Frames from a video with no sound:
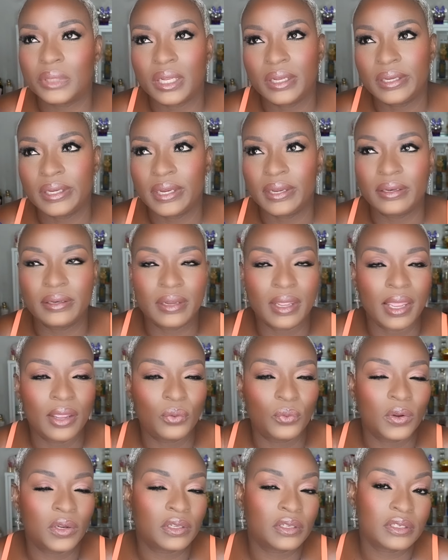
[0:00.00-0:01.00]
Again,
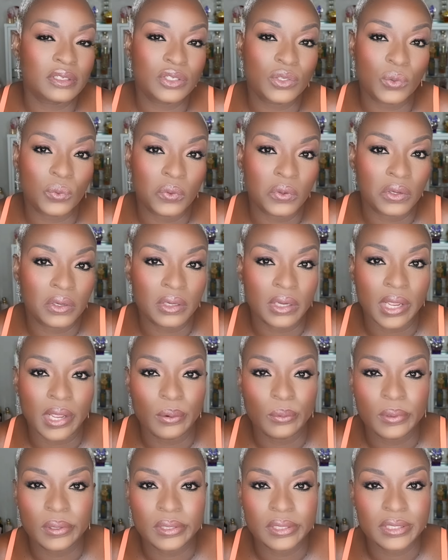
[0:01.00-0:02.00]
I wear this to work.
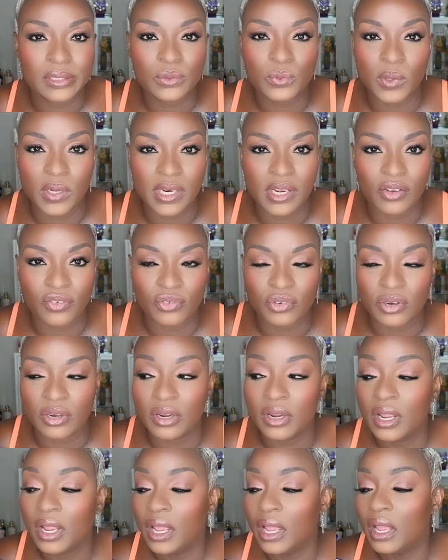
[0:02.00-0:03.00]
I wear this
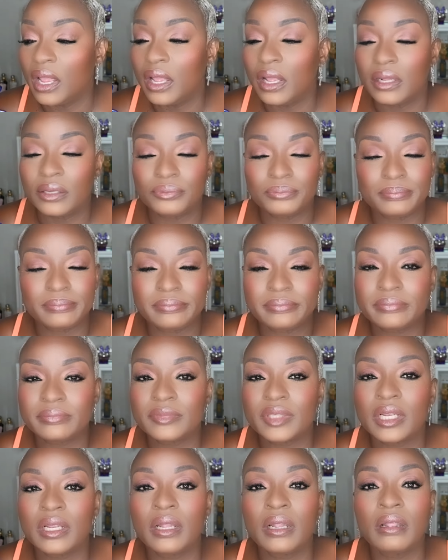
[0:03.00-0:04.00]
whenever.
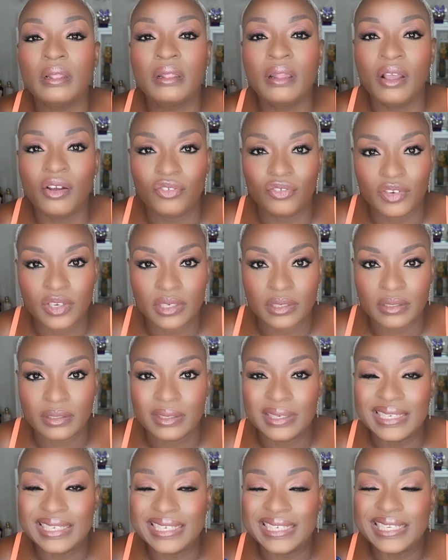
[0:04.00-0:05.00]
Love it.
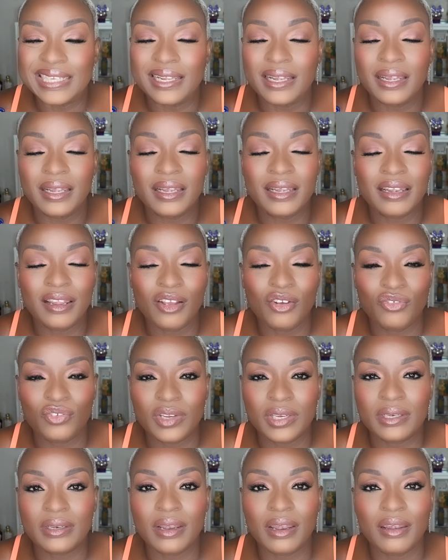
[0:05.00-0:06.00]
Love
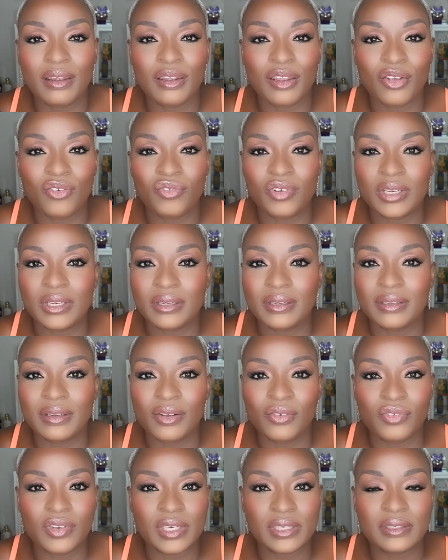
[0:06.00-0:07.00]
it, love it,
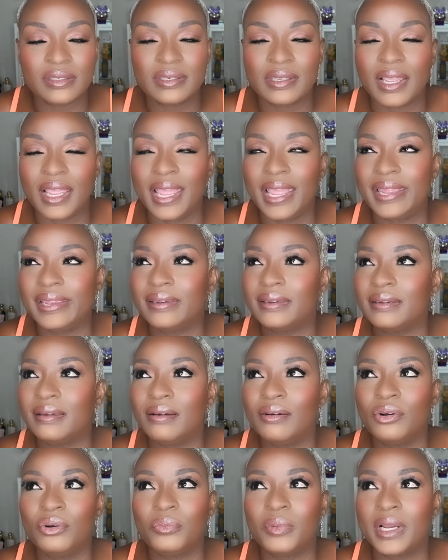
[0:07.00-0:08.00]
love it. And
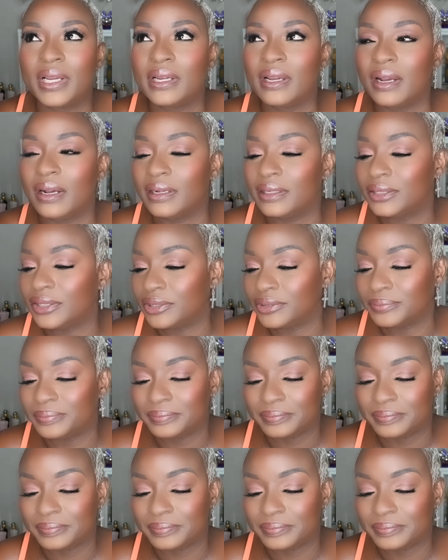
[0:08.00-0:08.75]
oh my gosh.